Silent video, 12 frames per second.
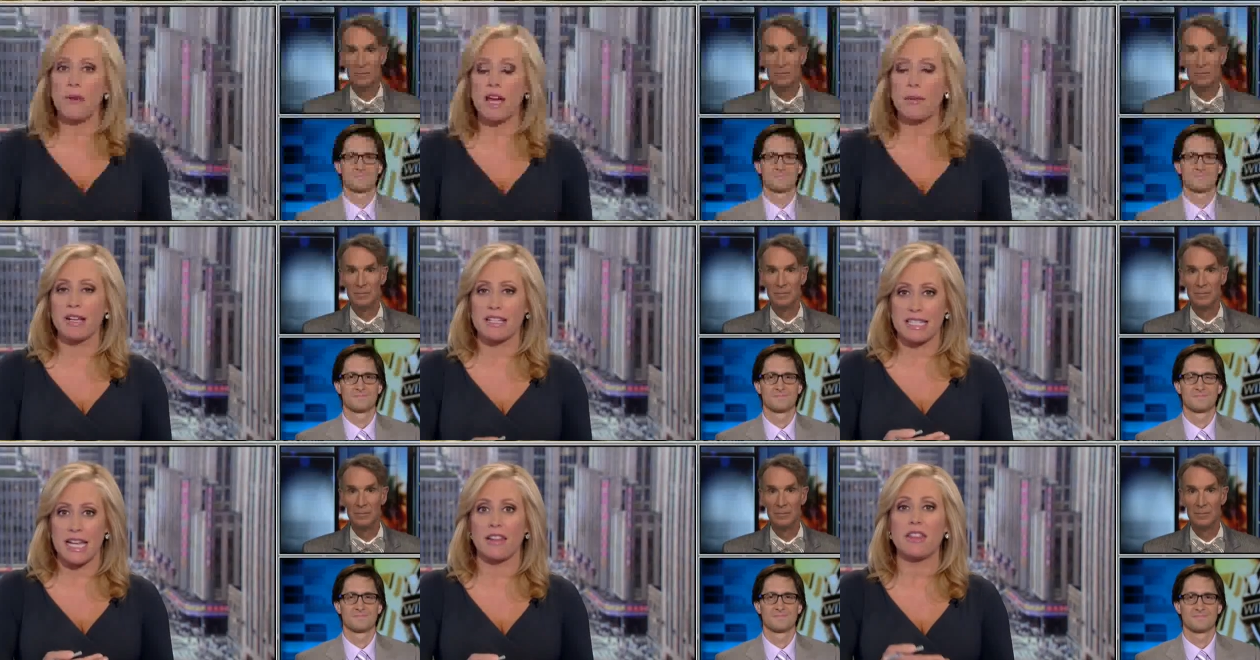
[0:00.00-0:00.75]
Speaker 1: become
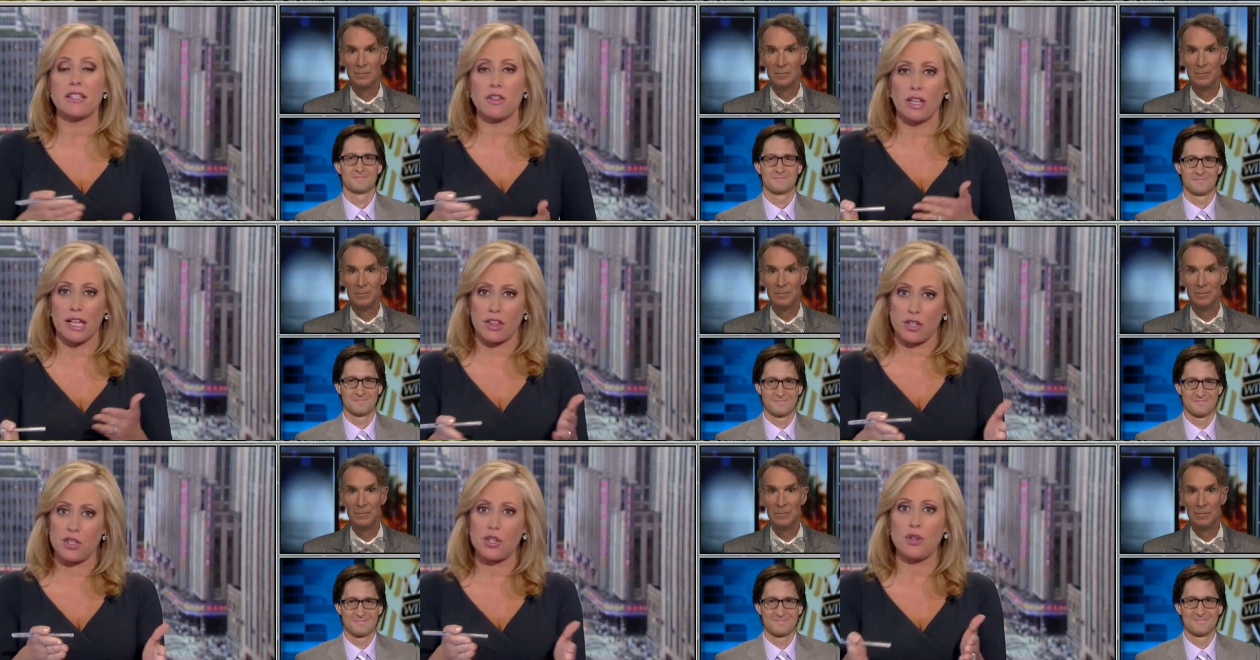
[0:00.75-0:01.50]
extinct. These are like the
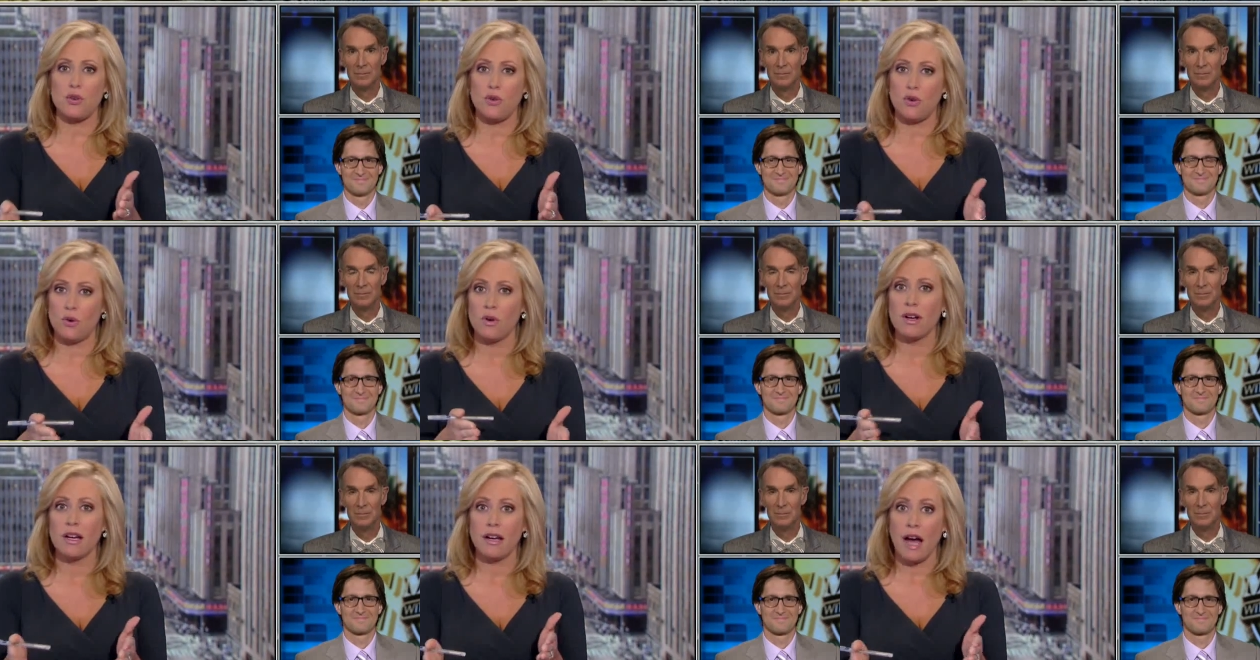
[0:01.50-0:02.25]
two
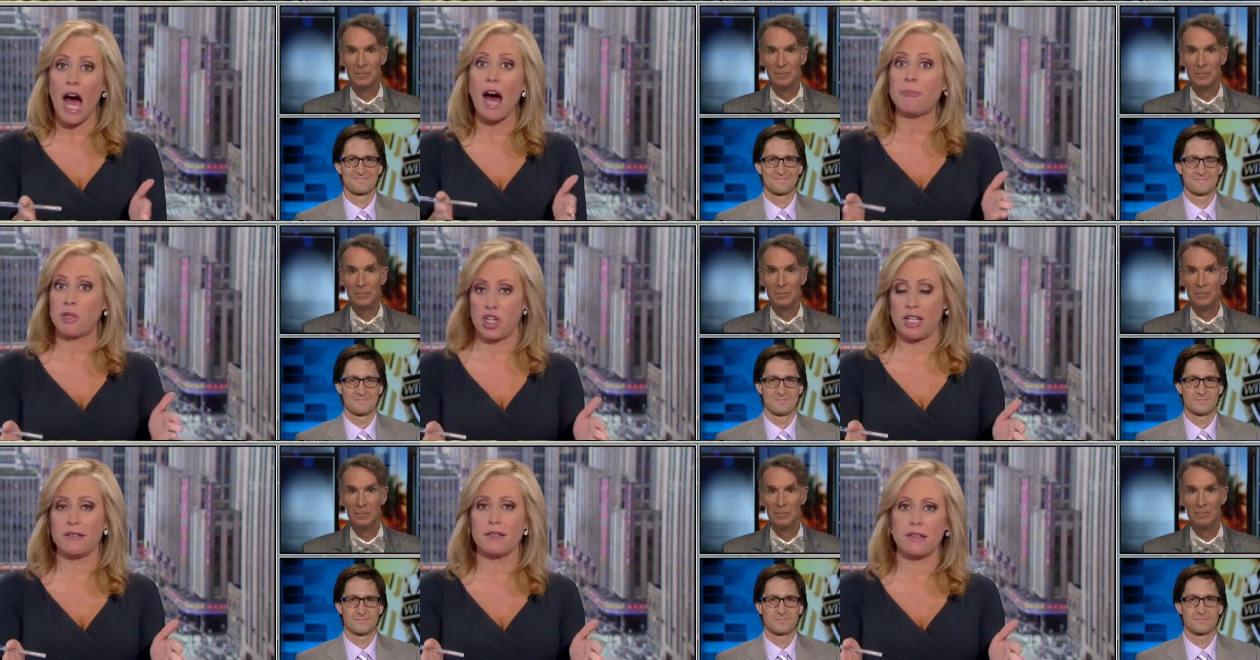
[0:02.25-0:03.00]

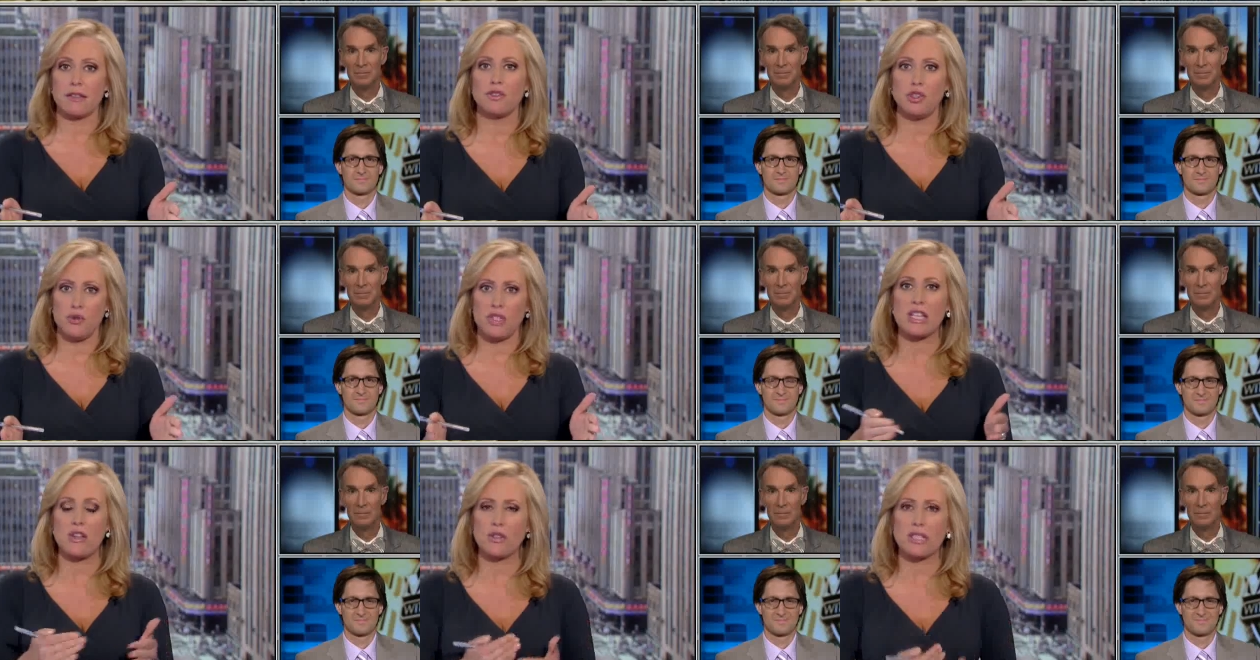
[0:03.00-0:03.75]
options. Do you
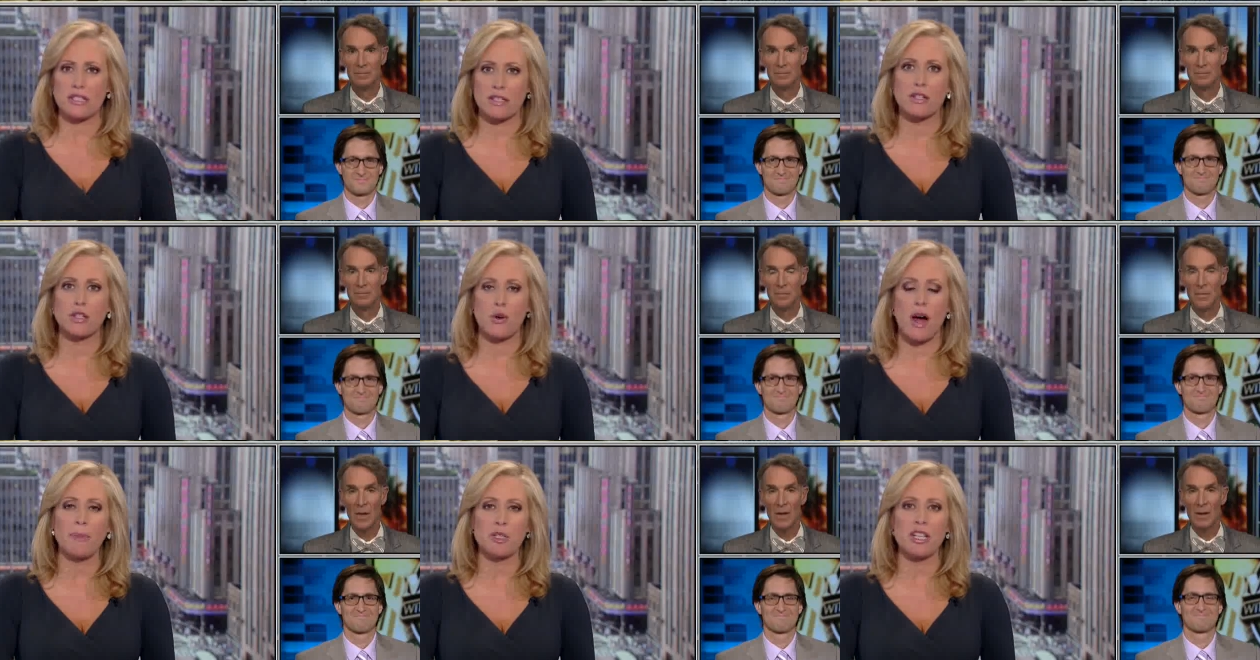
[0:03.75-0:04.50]
see those as the two
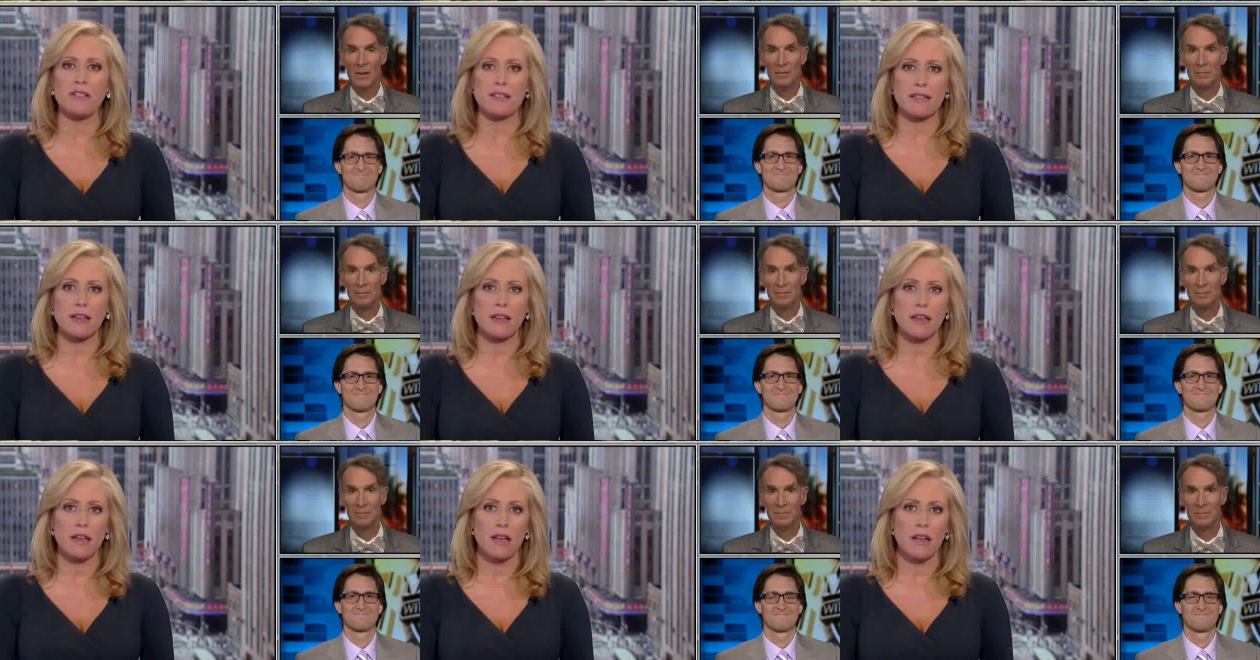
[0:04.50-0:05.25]
options?
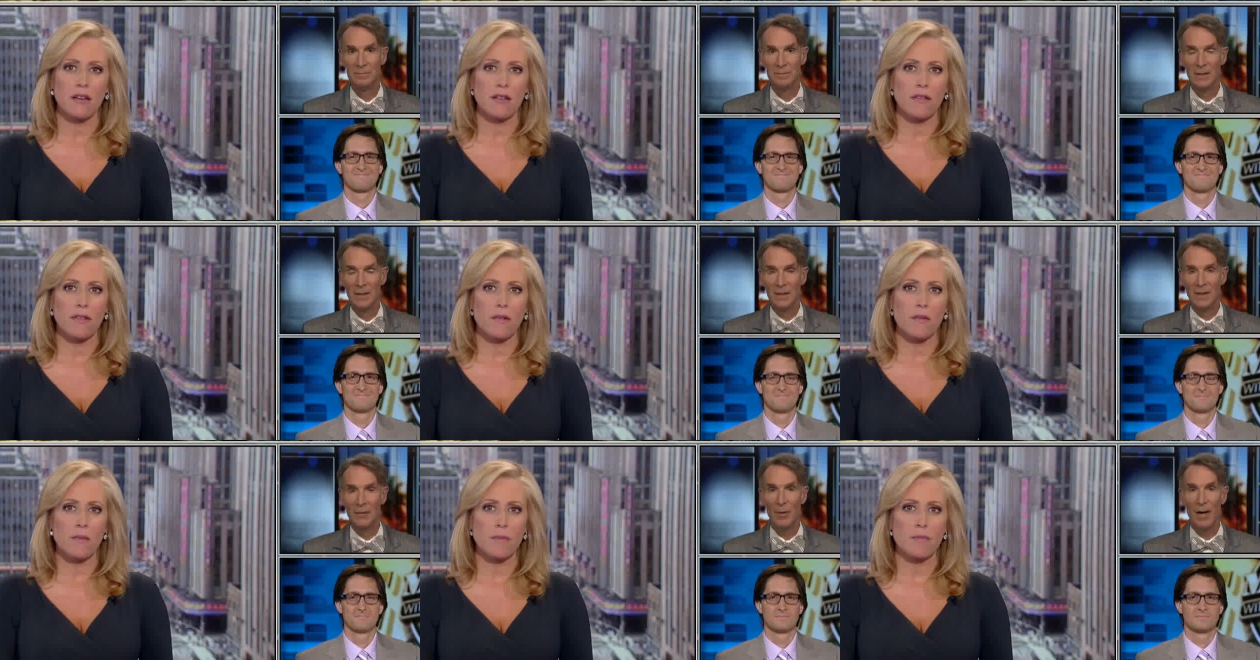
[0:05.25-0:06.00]

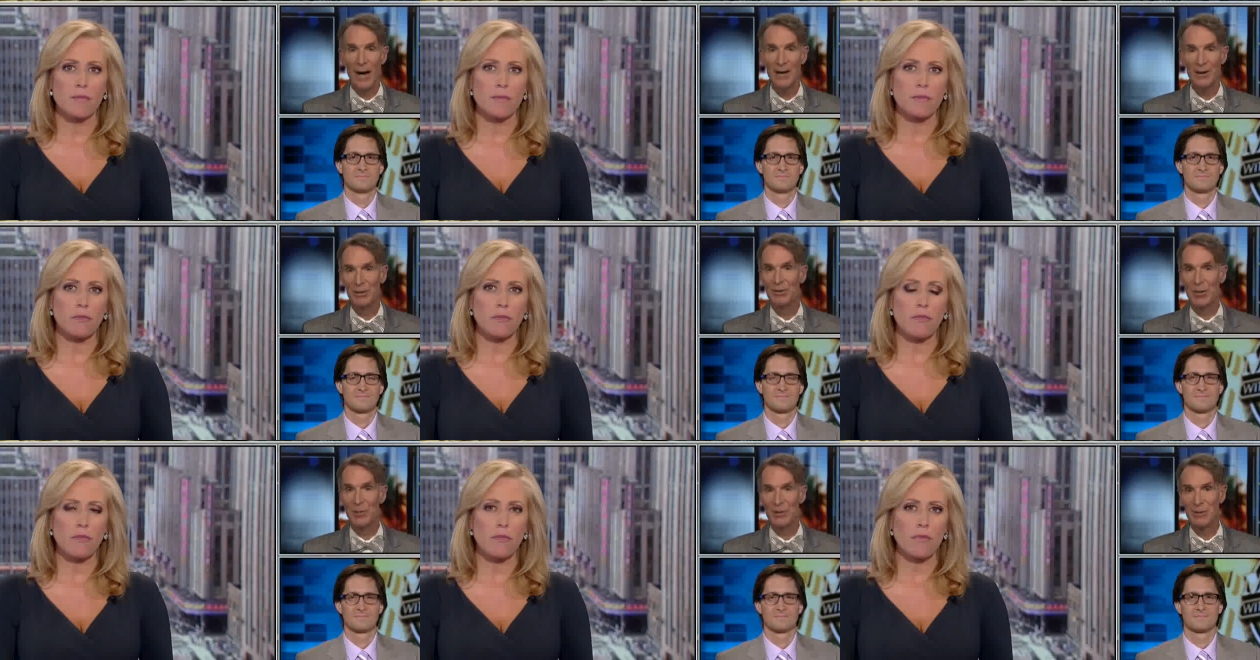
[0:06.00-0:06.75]
Speaker 2: Well, I don't see
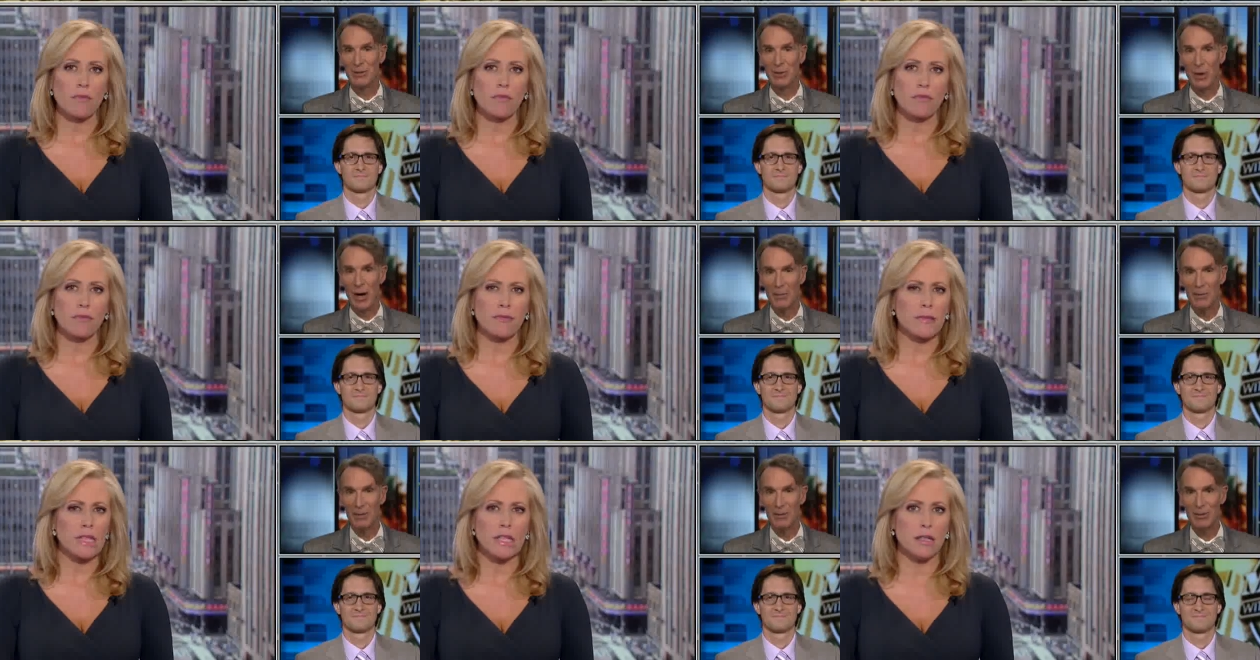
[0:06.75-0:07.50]
them as the two
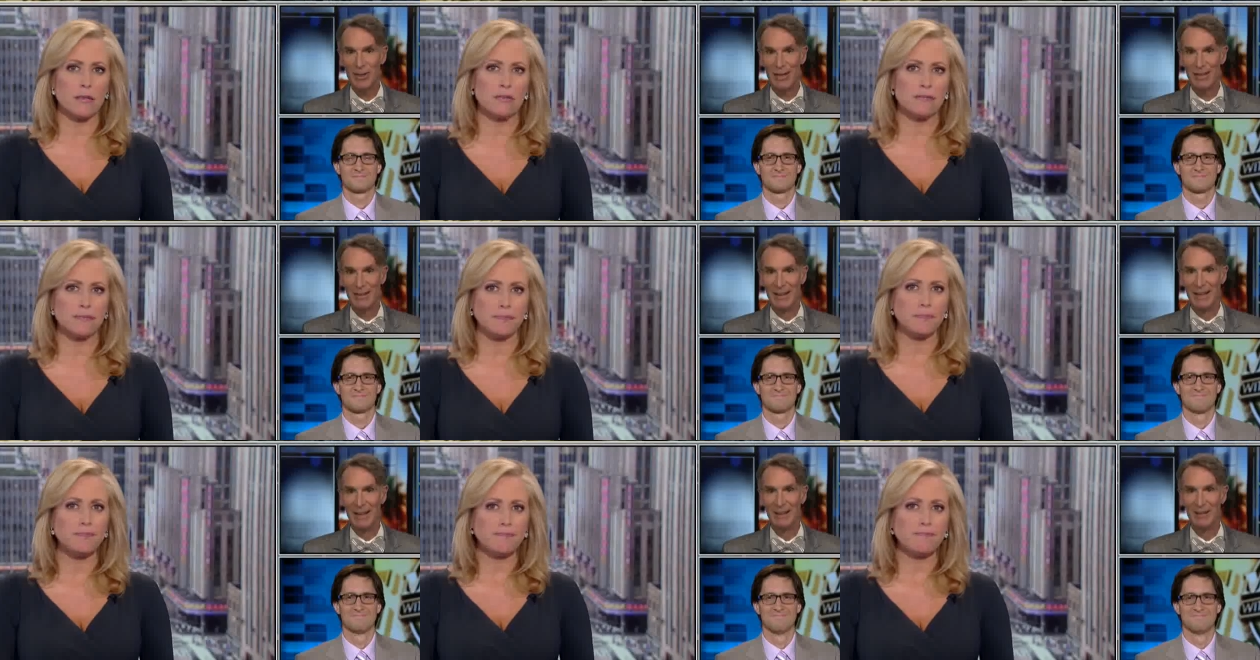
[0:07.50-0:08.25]
options, and
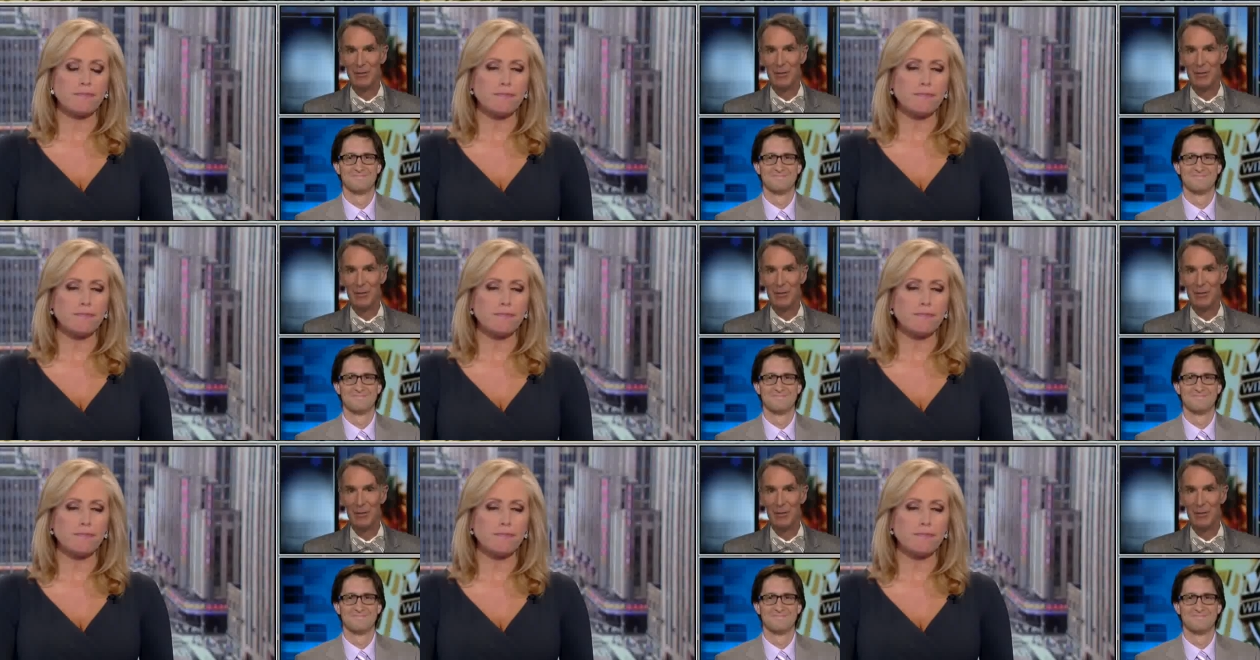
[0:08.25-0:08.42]
uh,